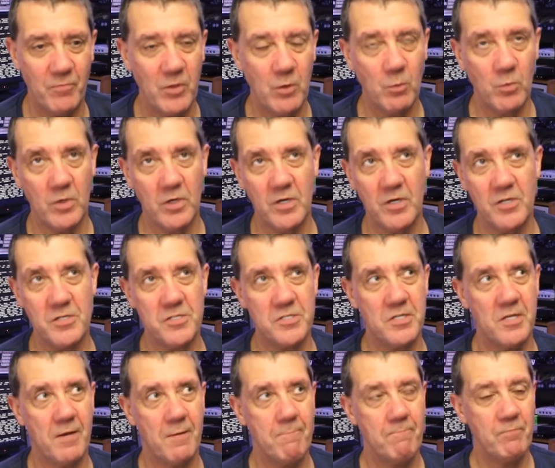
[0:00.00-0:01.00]
was
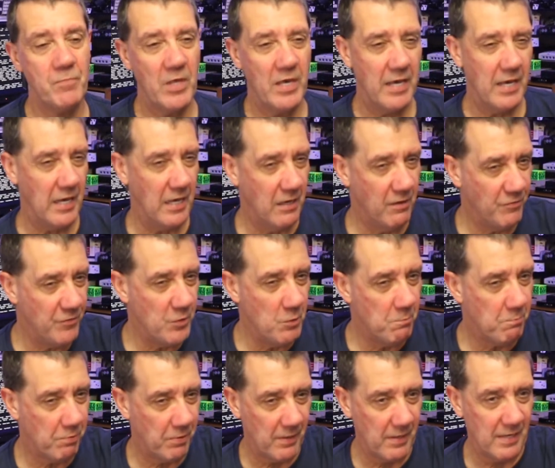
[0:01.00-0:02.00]
if you
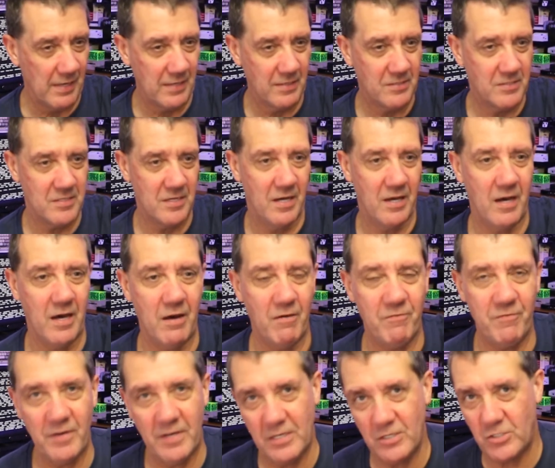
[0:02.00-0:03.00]
plugged a
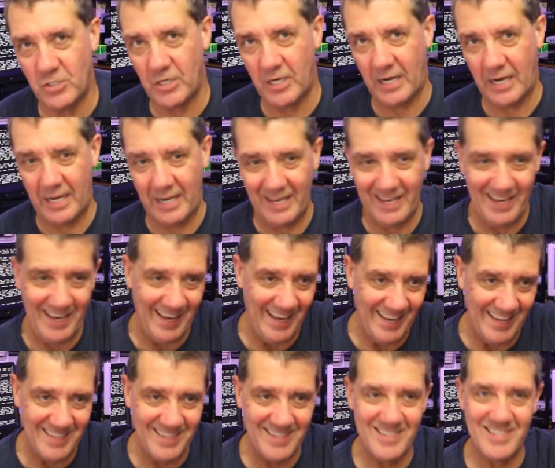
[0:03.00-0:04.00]
VGA
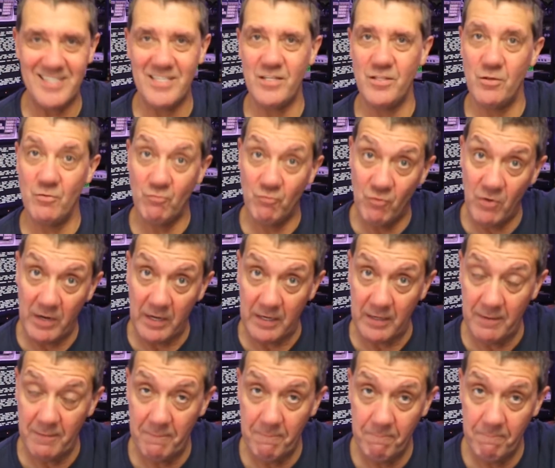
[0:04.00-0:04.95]
into the rear,